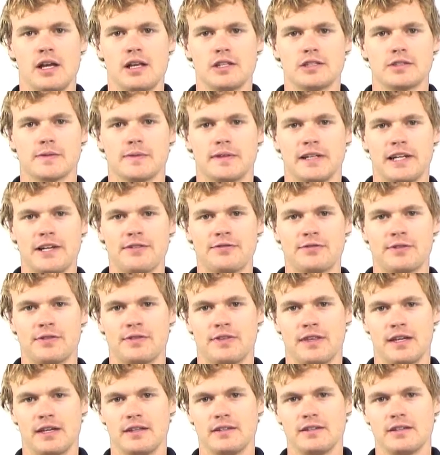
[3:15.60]
So we're left with
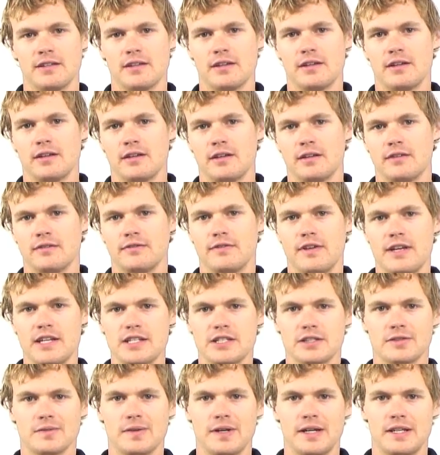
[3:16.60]
then v
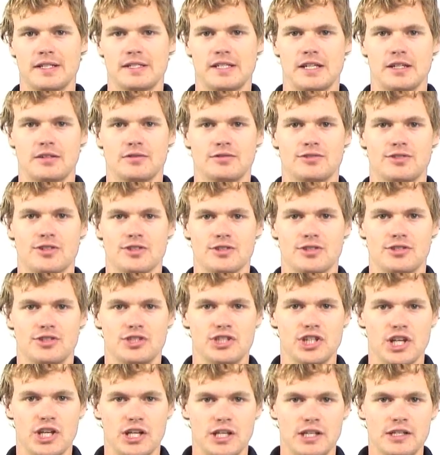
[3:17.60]
squared is equal to
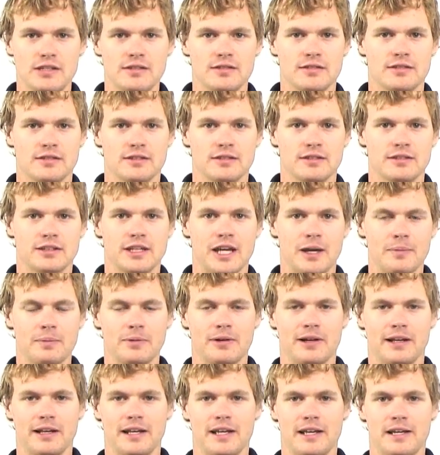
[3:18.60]
g,
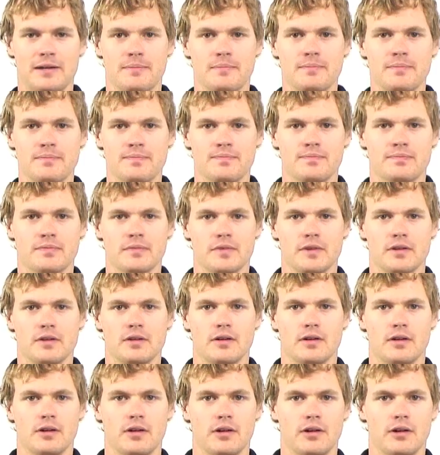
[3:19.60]
capital M,
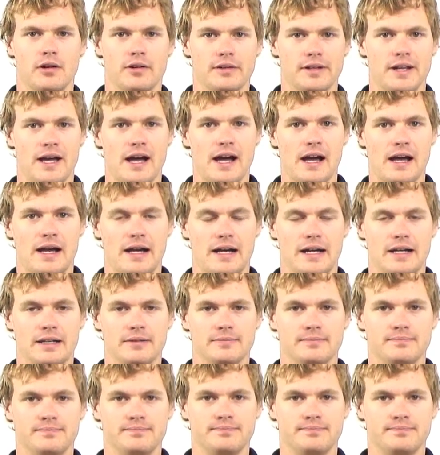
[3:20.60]
on r.